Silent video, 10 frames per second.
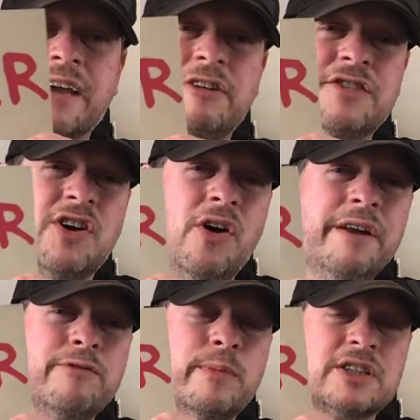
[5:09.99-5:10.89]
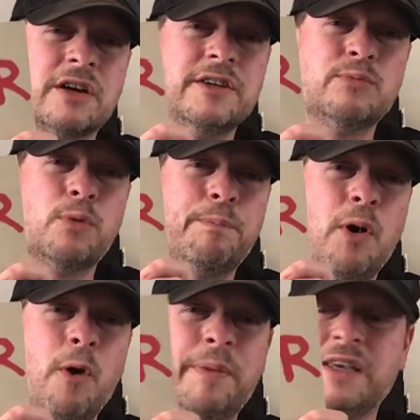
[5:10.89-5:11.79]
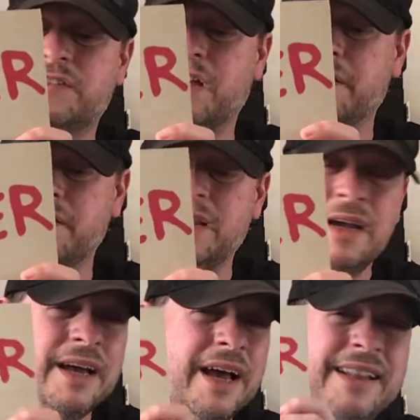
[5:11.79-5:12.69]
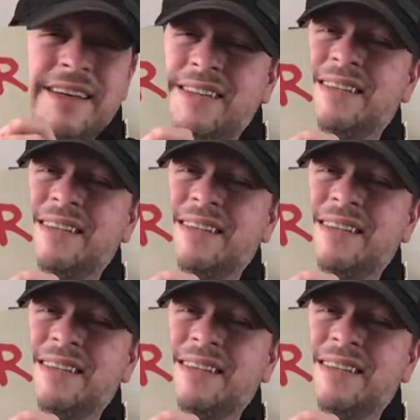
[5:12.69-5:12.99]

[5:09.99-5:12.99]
and it's kind of almost like his more poppy stuff. And this is